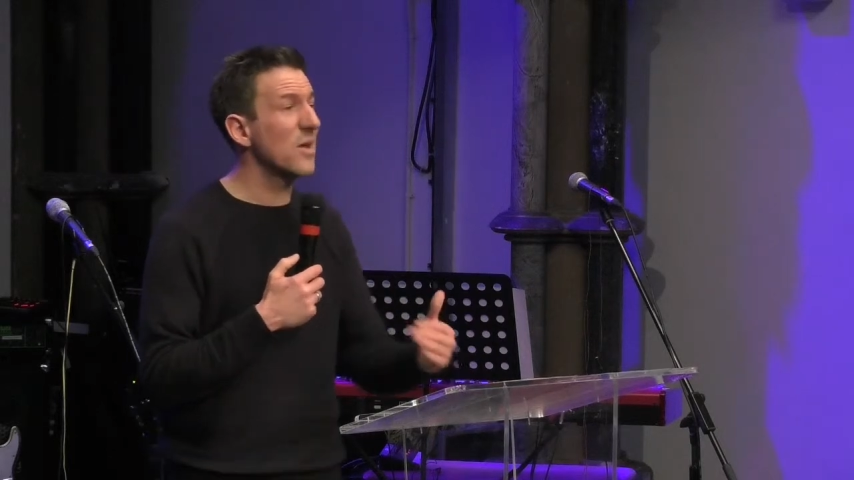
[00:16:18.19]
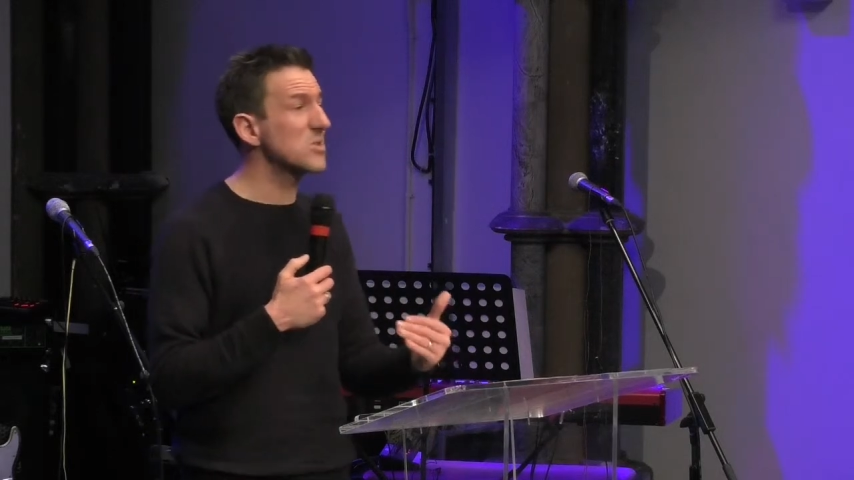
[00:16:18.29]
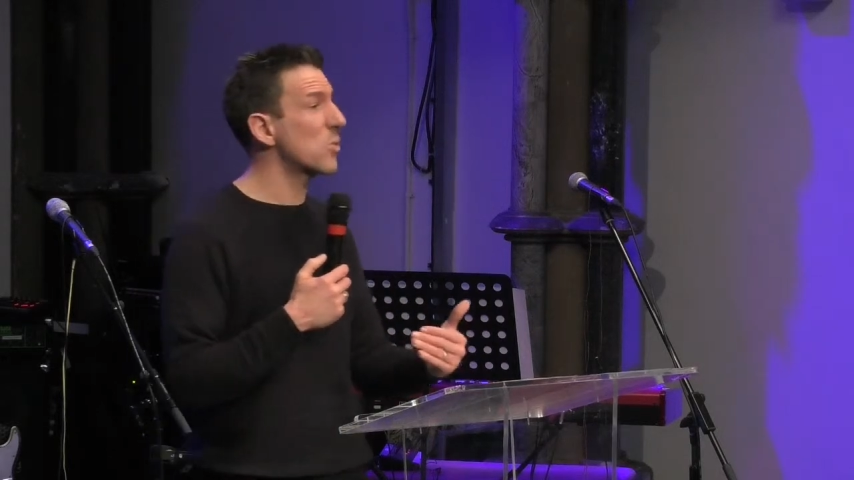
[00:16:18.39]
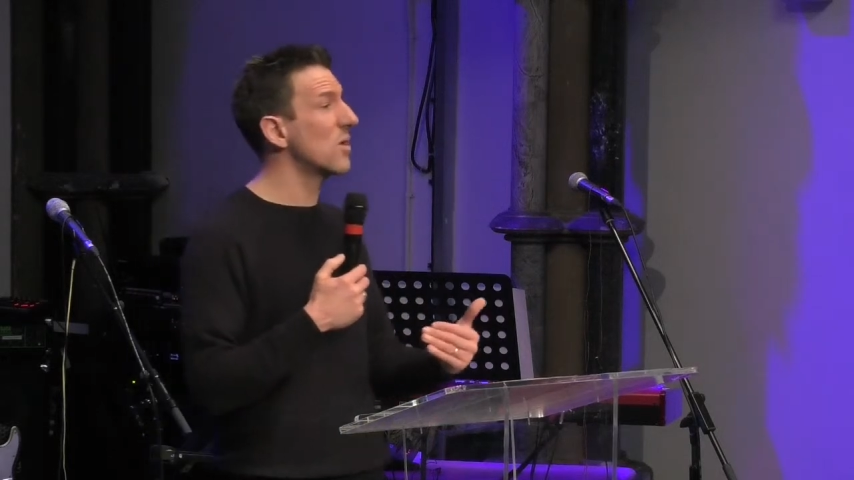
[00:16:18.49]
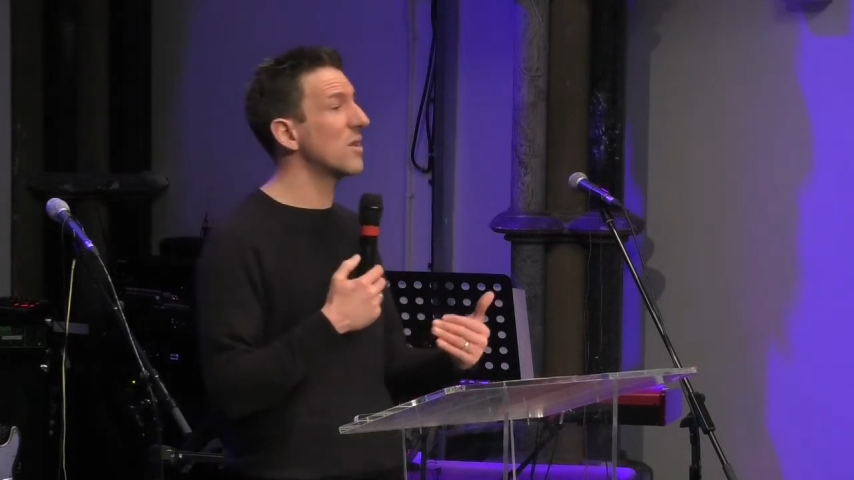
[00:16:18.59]

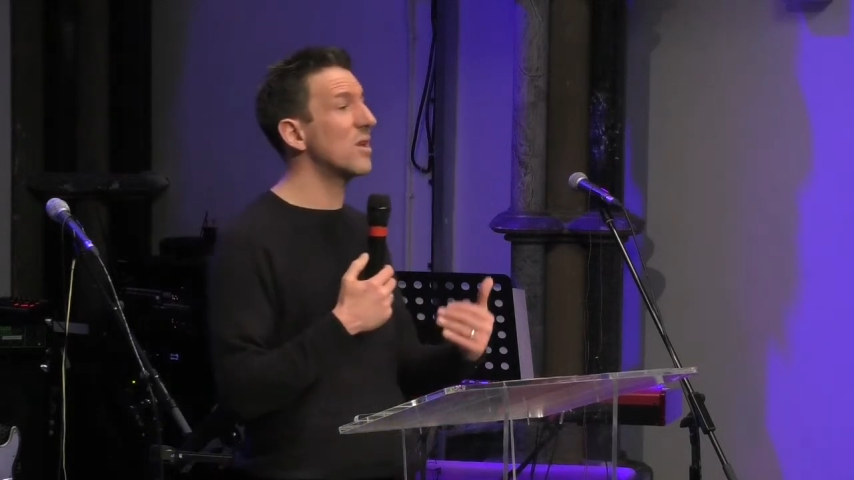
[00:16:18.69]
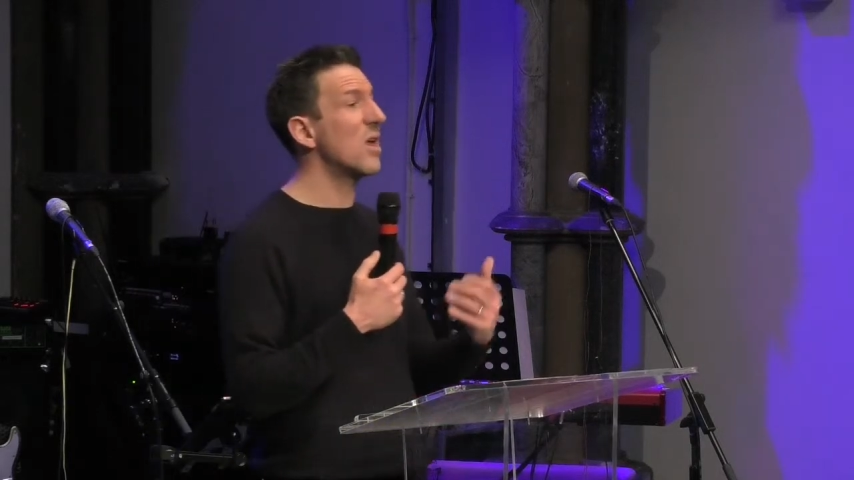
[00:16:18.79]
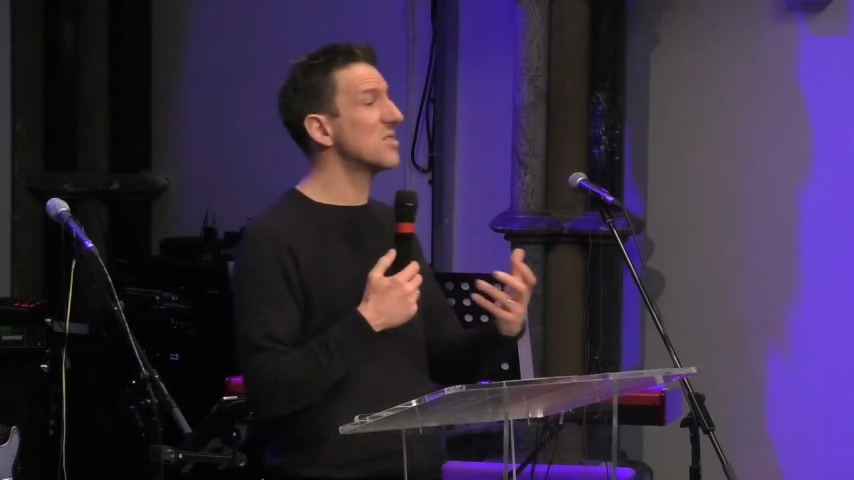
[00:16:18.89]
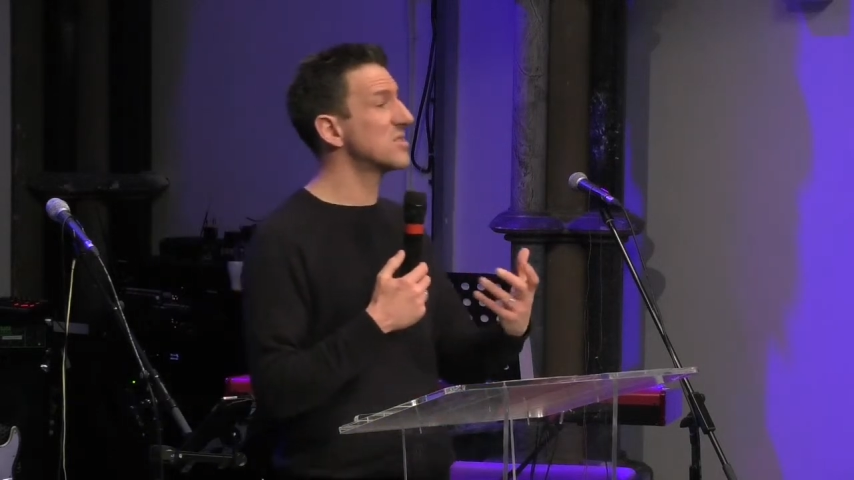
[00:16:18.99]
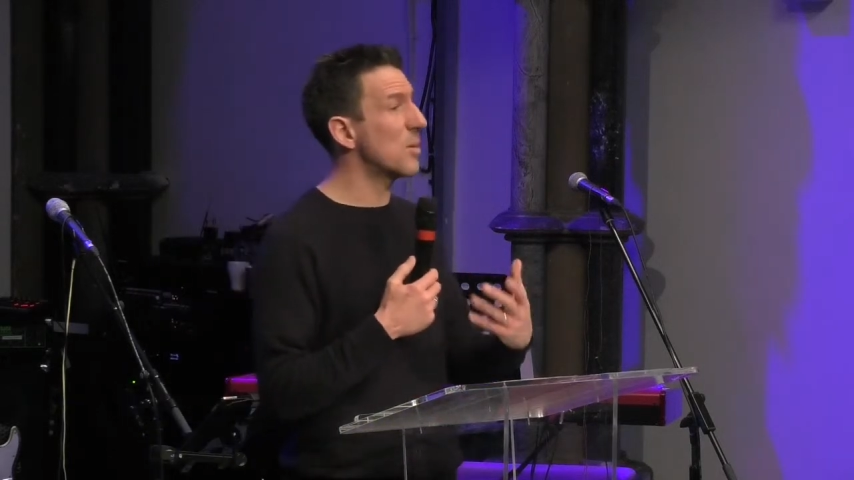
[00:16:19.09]
that's why the
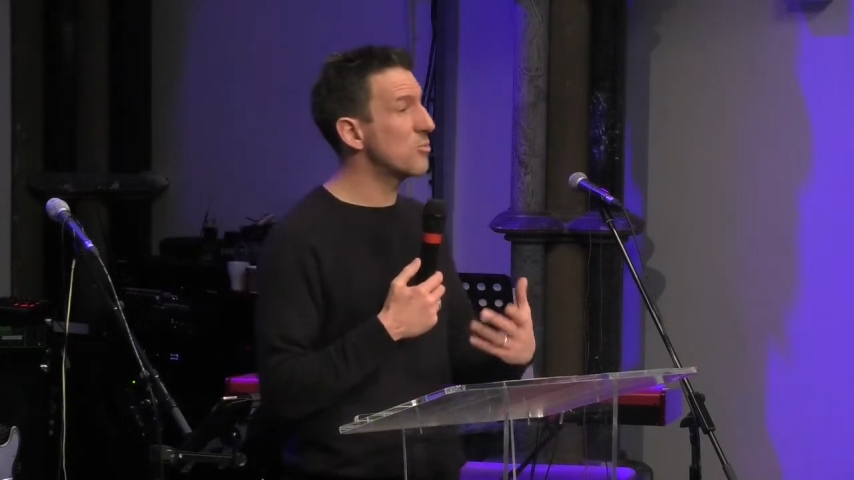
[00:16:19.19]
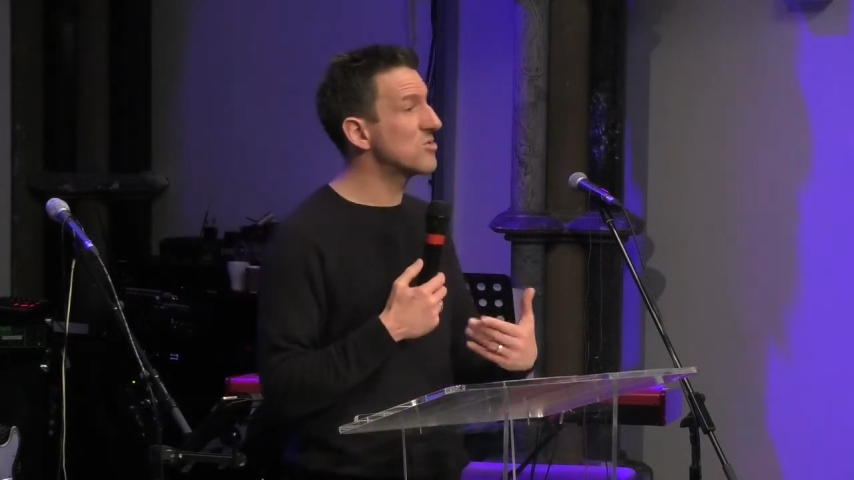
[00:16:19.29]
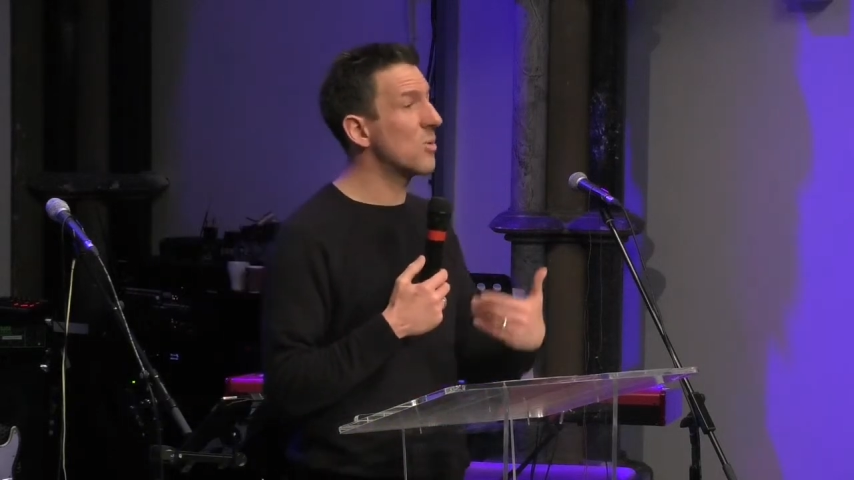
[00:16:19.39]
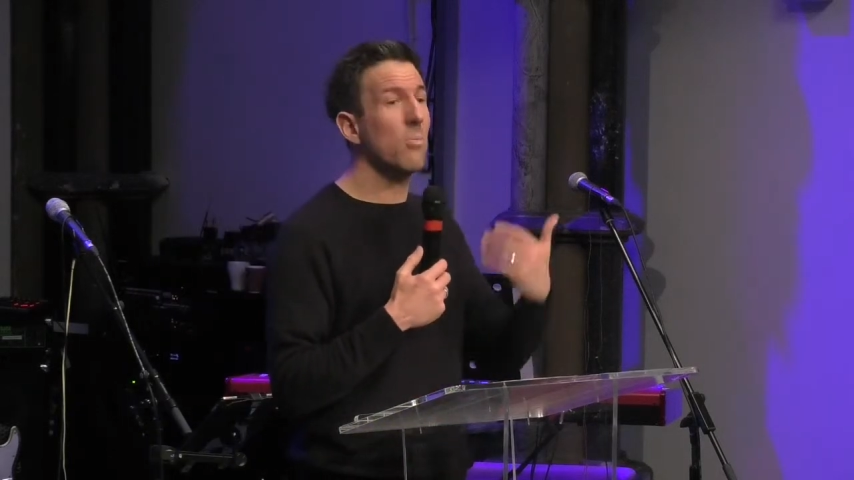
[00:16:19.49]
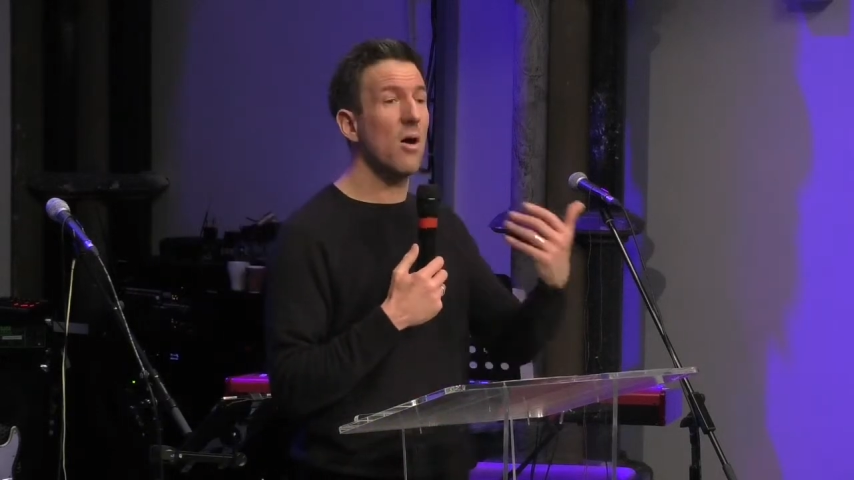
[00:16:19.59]
Last Supper
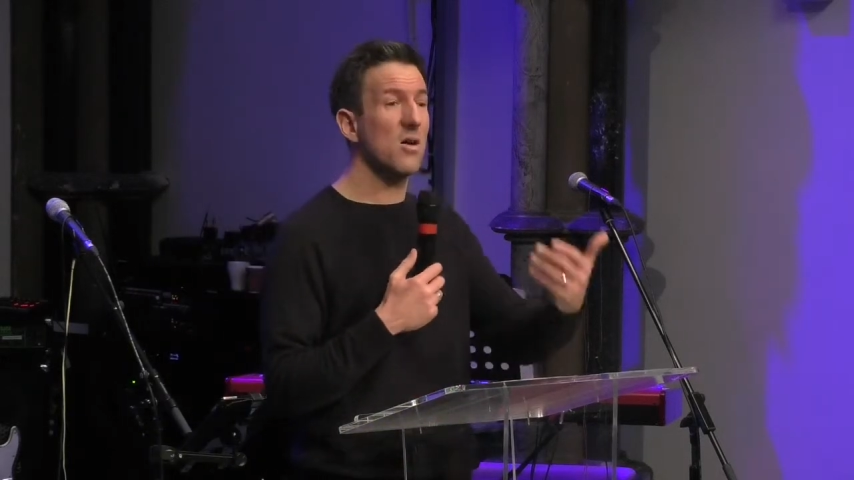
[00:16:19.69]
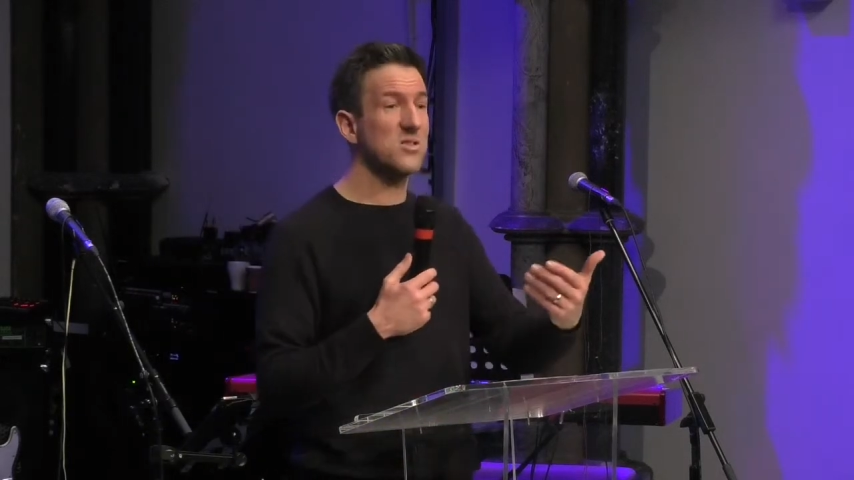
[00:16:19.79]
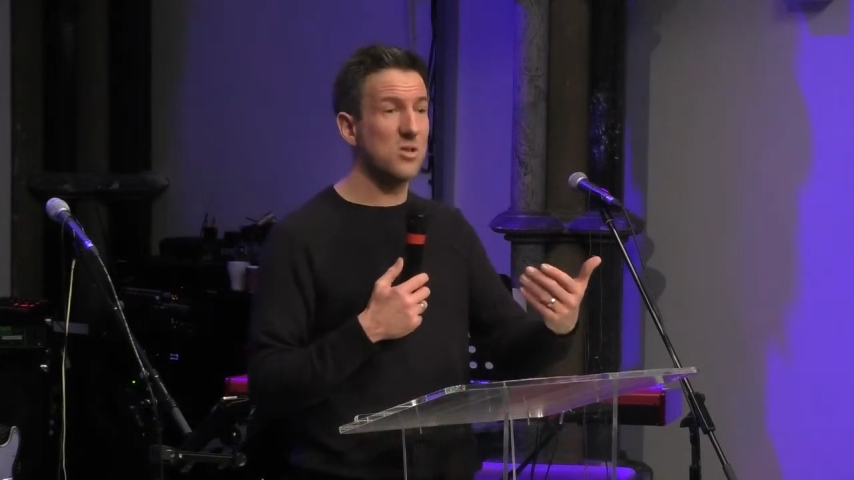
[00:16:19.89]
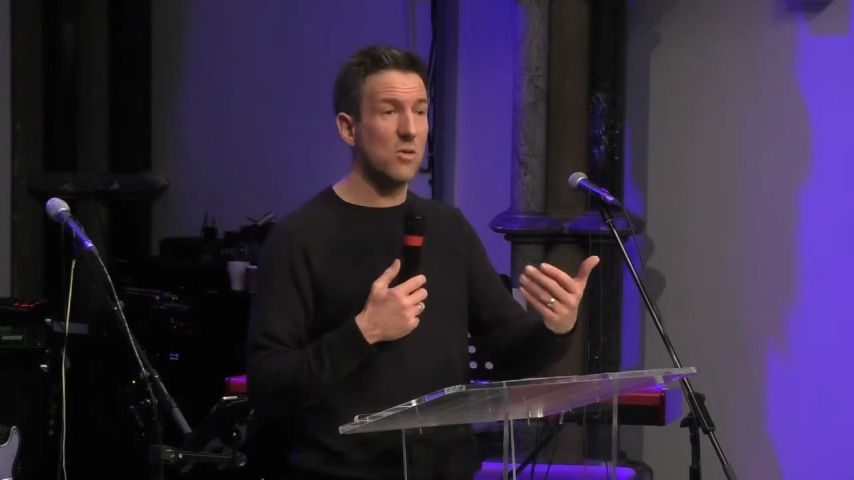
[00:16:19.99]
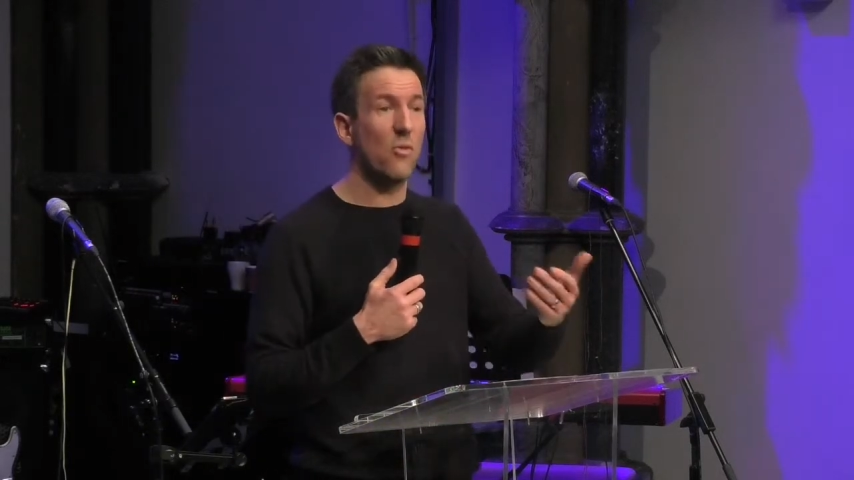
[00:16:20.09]
is on
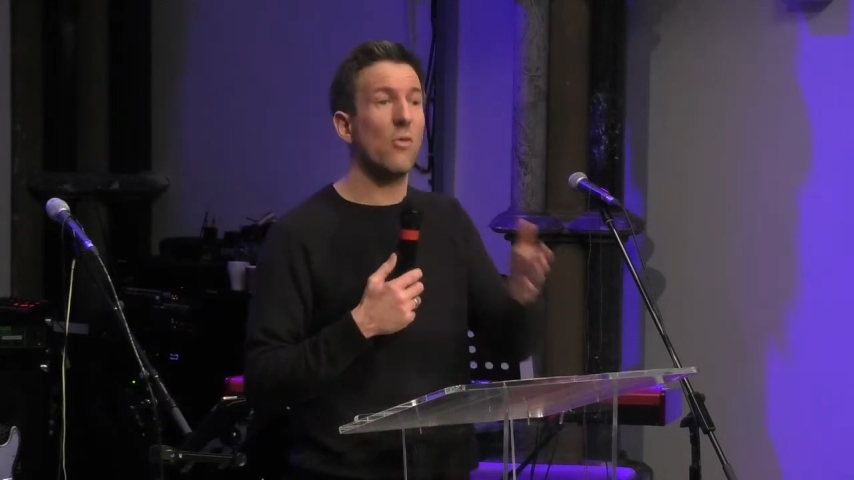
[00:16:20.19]
Passover.